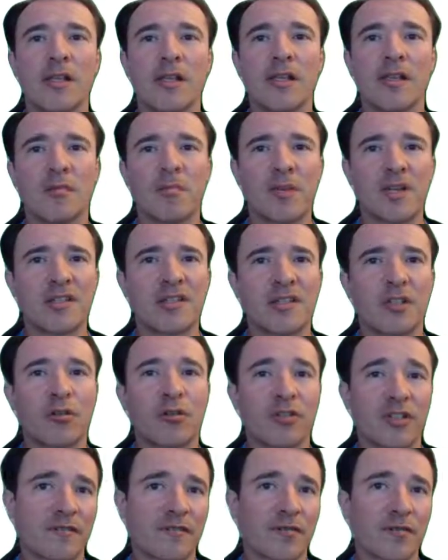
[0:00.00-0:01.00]
The mixing
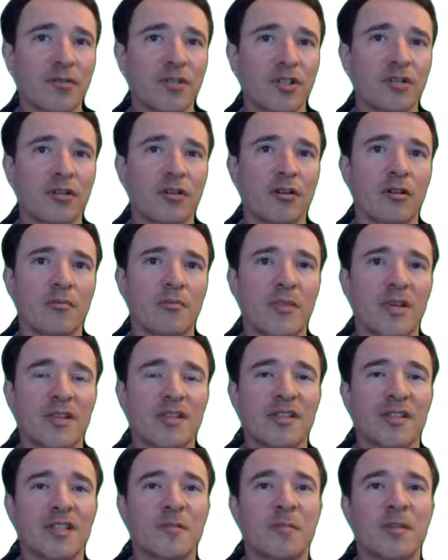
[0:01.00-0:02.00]
or diffusion term
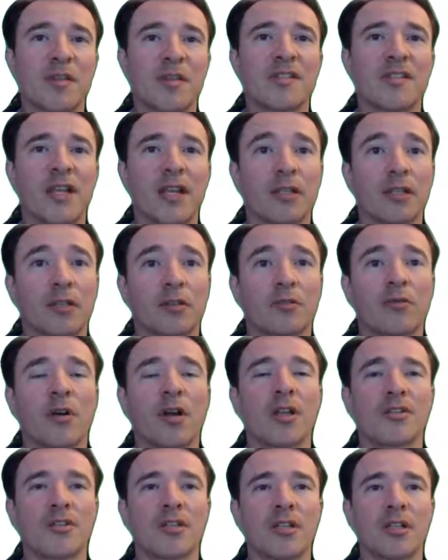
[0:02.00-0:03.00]
is explicit and
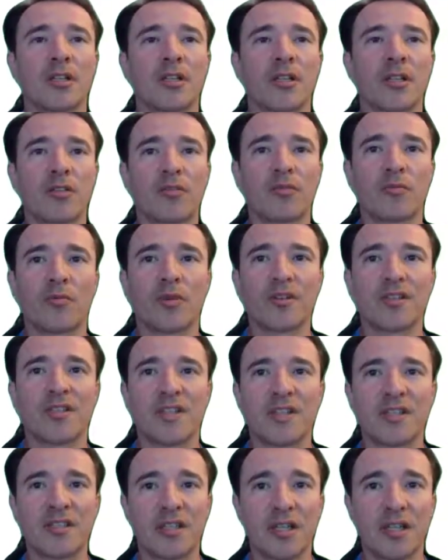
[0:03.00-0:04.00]
Lagrangian. In other words,
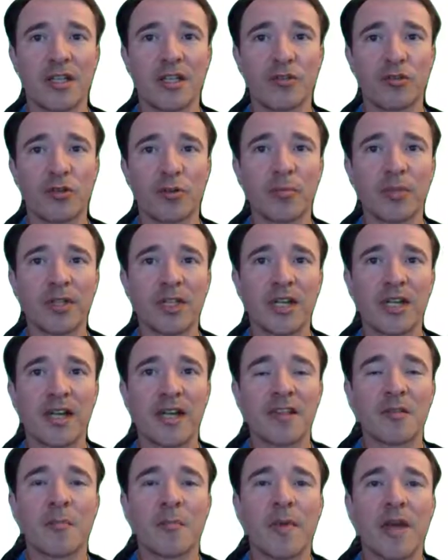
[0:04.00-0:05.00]
it's interpolated
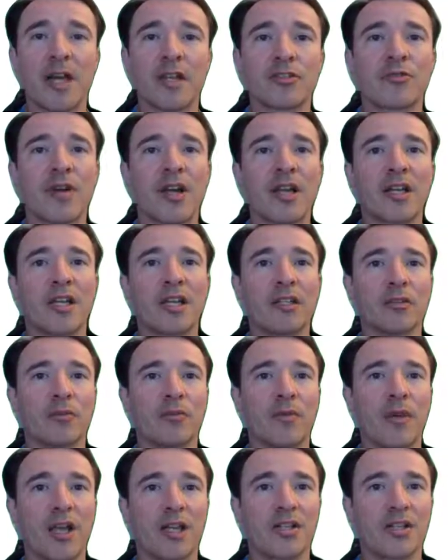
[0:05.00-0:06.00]
at the backtracking
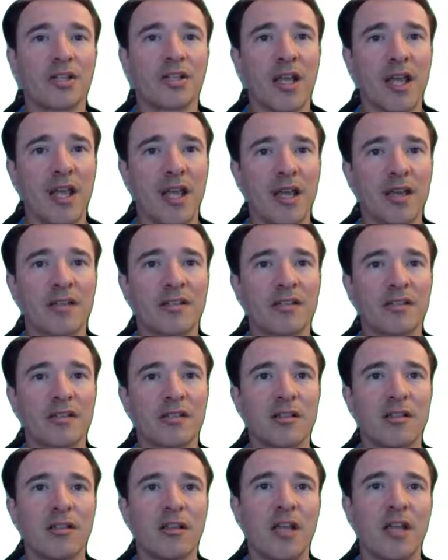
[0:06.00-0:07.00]
location x
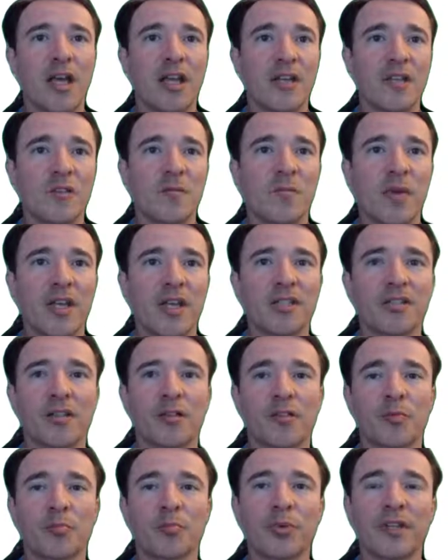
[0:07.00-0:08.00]
and is based
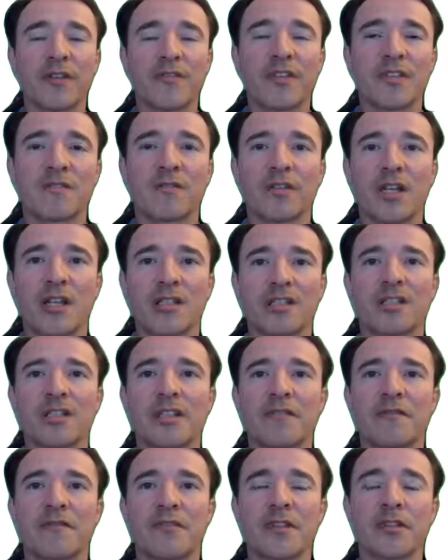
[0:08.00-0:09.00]
on the previous velocity
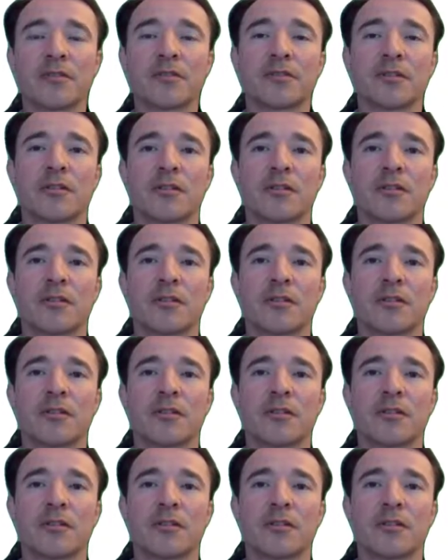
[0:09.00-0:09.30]
field.